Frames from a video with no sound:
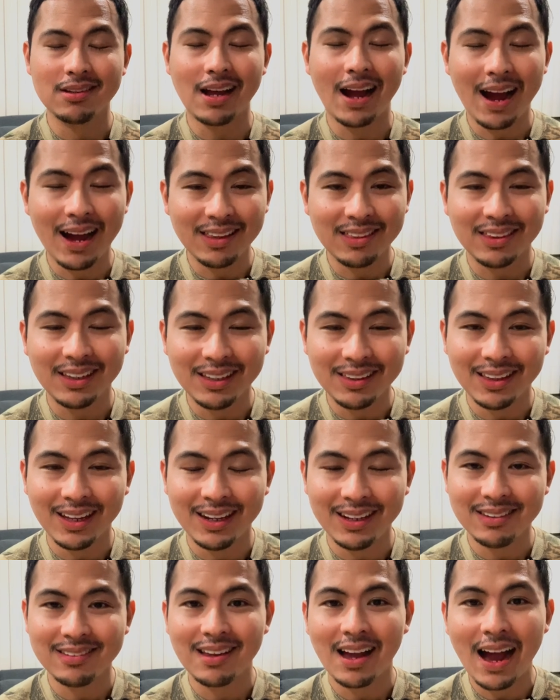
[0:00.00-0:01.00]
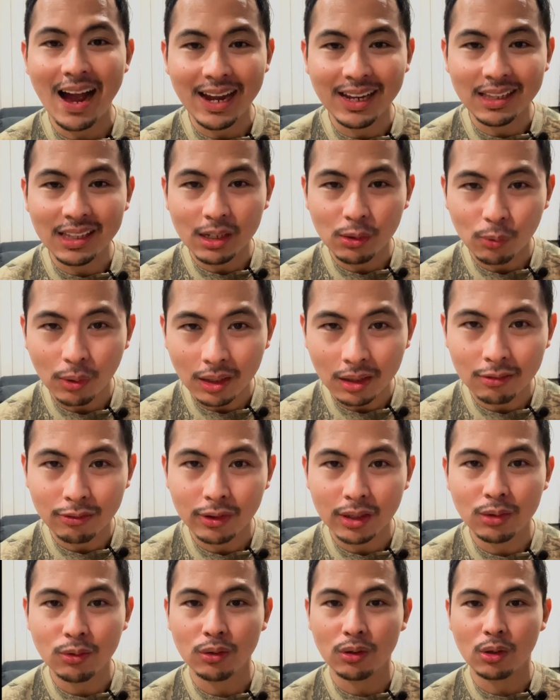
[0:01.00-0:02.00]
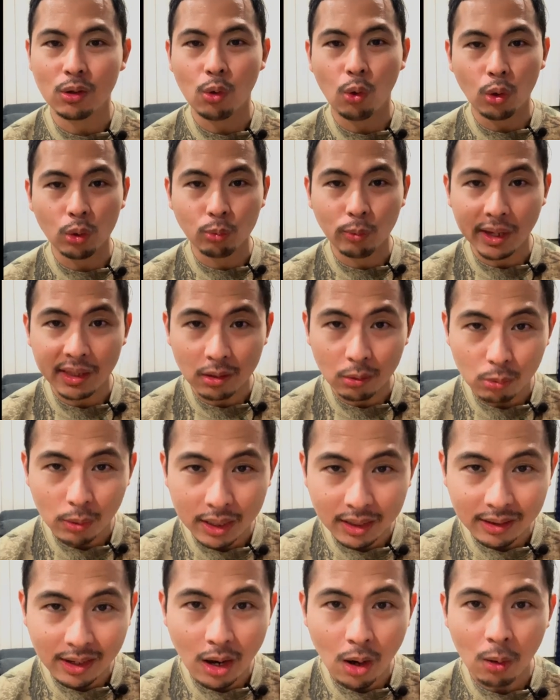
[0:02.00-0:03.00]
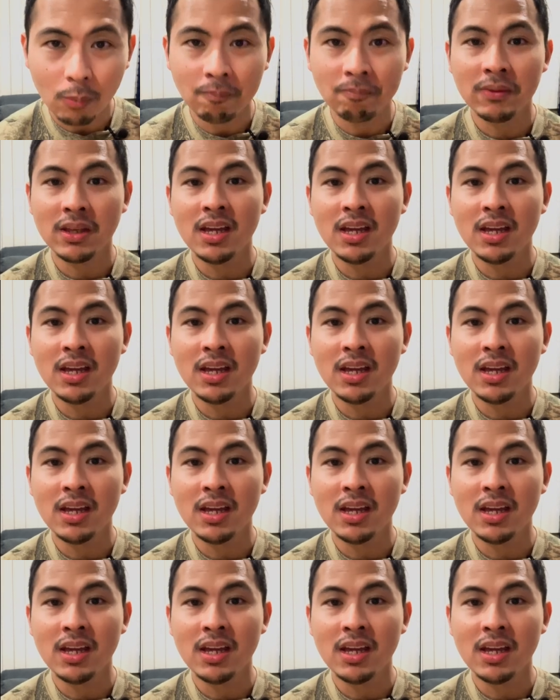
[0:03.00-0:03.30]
I think that it's highly relevant to the cold weather right now.